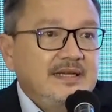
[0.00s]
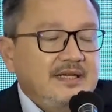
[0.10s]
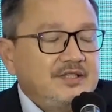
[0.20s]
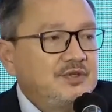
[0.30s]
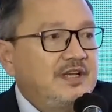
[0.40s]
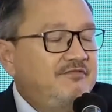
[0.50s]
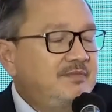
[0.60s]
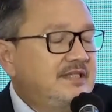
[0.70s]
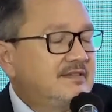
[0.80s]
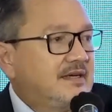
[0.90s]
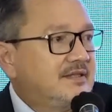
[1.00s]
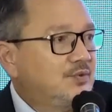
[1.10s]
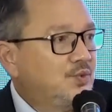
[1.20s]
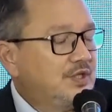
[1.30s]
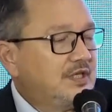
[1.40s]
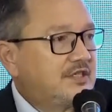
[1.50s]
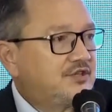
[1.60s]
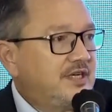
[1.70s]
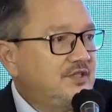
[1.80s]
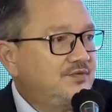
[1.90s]
So governments around the world are
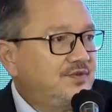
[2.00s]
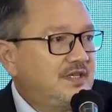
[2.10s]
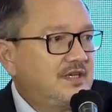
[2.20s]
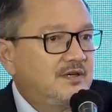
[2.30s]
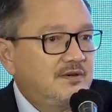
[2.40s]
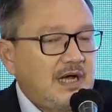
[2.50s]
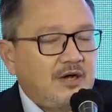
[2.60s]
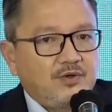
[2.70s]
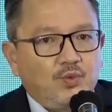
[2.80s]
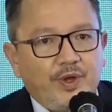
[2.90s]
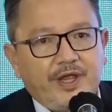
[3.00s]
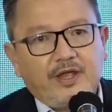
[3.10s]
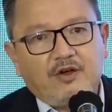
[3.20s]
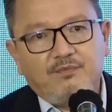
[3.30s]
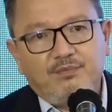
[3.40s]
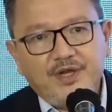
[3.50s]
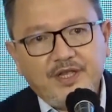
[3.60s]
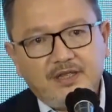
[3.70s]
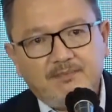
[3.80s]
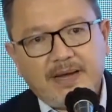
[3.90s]
trying to figure out a way of
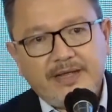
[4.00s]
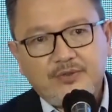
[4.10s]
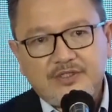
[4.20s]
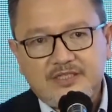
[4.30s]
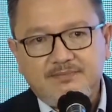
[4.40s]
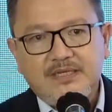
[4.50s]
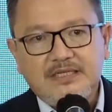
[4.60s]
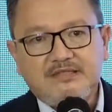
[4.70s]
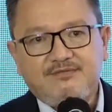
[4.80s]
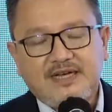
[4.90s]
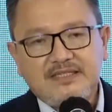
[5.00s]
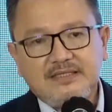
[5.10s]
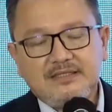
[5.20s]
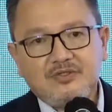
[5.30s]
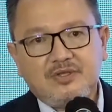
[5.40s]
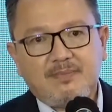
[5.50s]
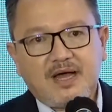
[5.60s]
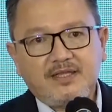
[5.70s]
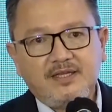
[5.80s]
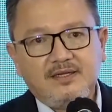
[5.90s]
bringing biosimilars faster into the
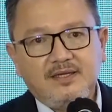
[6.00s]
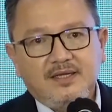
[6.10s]
market